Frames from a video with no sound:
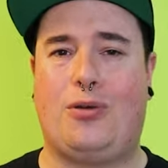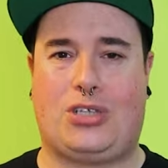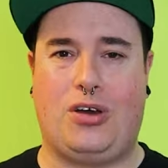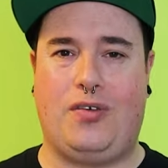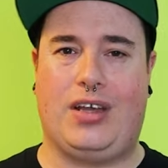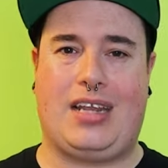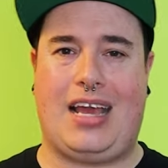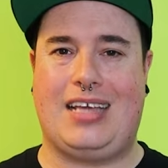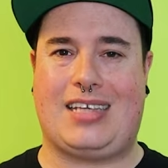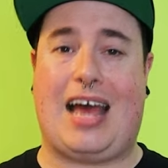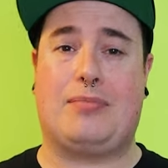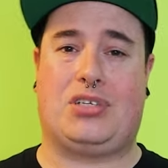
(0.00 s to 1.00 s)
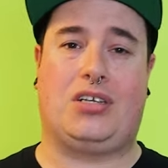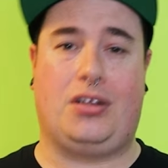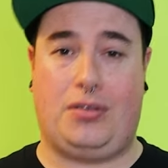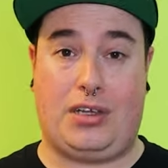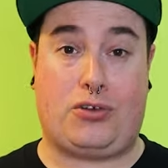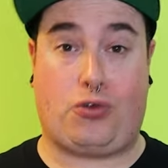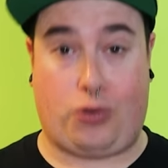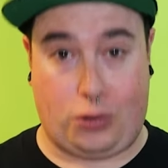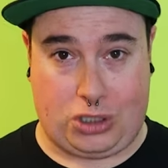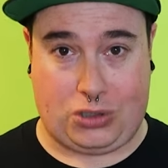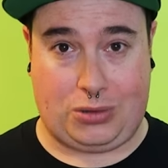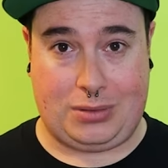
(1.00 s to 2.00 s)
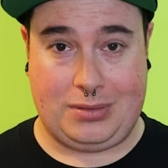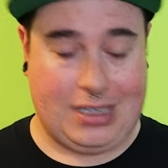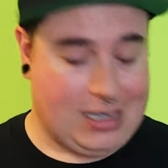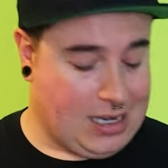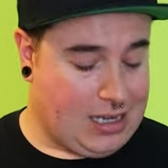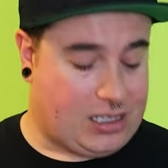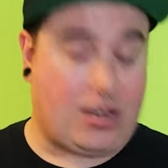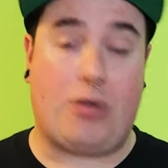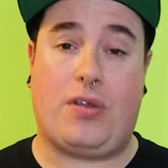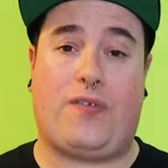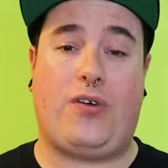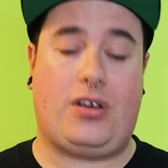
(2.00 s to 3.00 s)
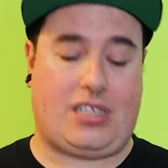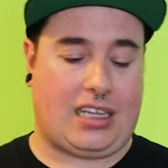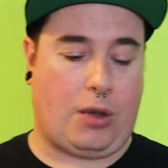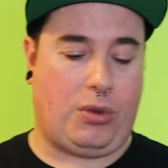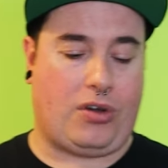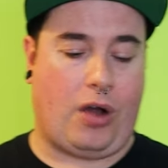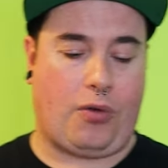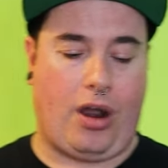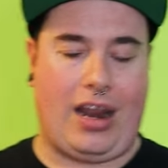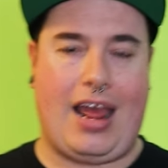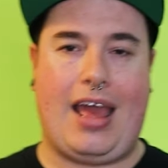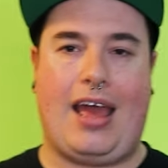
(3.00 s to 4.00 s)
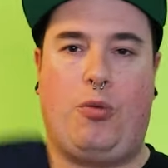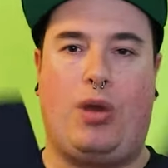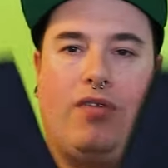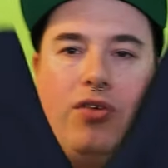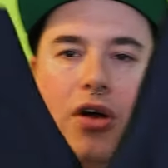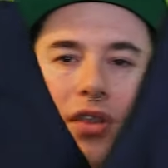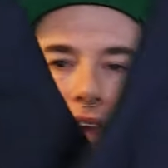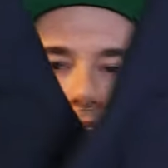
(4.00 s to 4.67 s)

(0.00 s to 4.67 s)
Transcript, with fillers: those covered is absolutely crucial. So the first thing that we have got right here, we've got